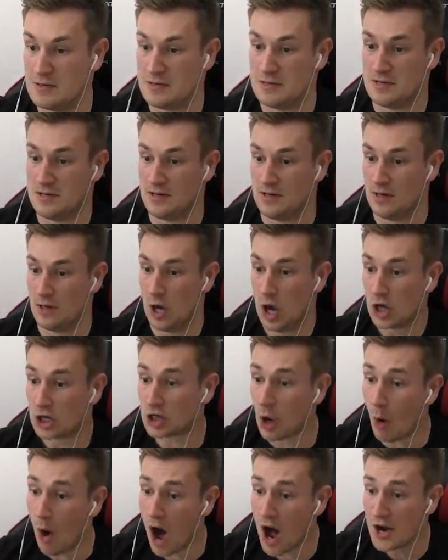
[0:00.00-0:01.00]
Shoot,
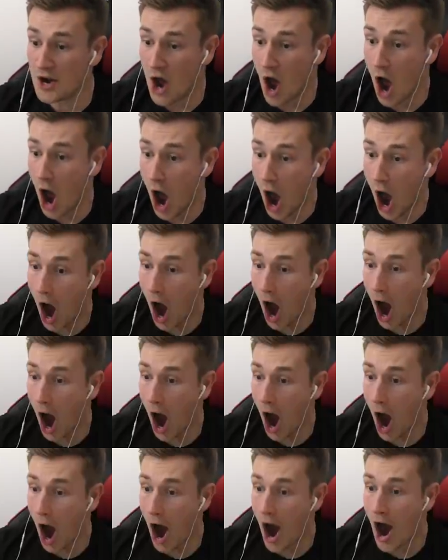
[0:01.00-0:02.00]
penguin. Go on.
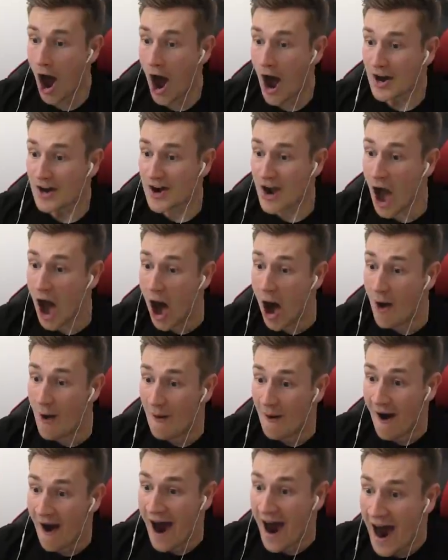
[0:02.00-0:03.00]

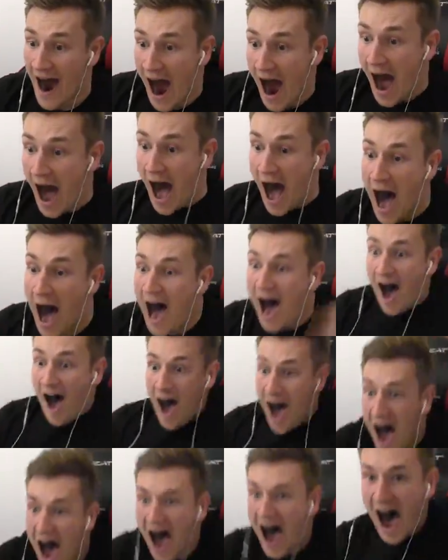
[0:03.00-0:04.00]
No.
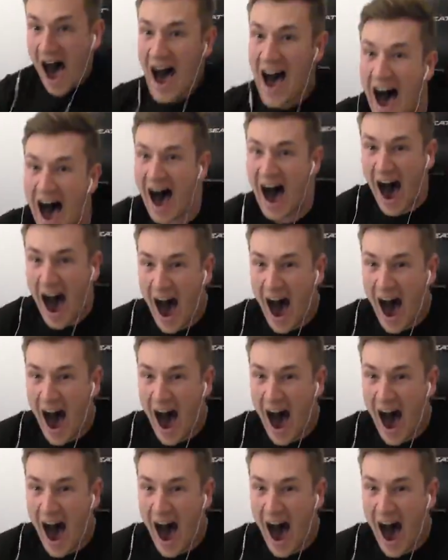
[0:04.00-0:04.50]
Yes.